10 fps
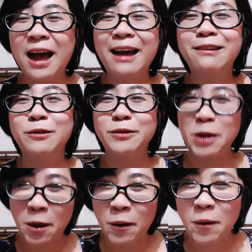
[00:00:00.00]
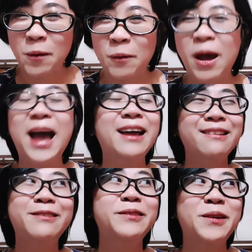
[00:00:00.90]
I don't
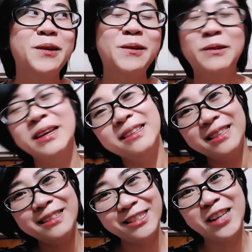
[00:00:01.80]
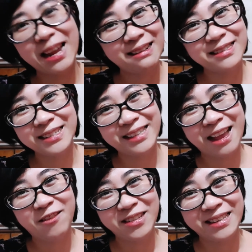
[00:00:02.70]
know. This channel doesn't
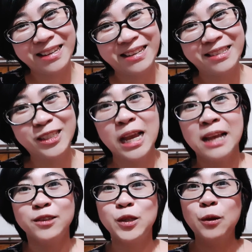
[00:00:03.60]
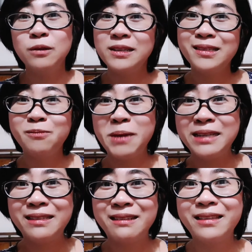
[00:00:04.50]
have a niche, so this is
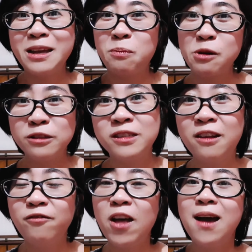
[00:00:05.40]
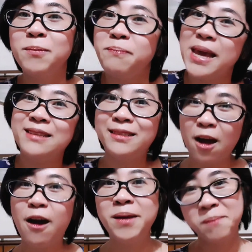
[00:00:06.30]
basically a personal vlog based
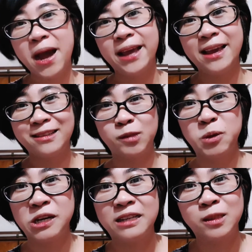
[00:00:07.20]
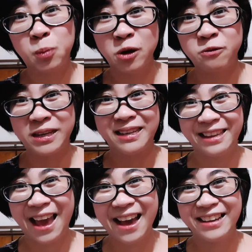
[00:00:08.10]
on my experience per week.
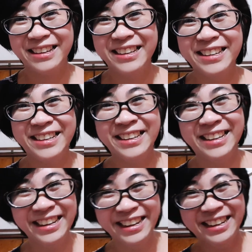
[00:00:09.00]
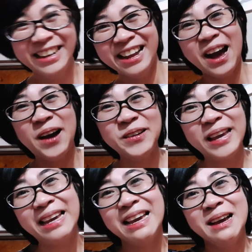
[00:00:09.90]
Yeah.
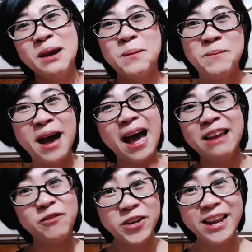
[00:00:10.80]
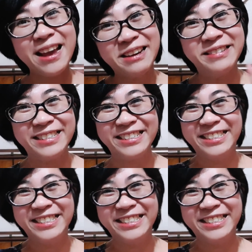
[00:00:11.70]
Okay, bye for now.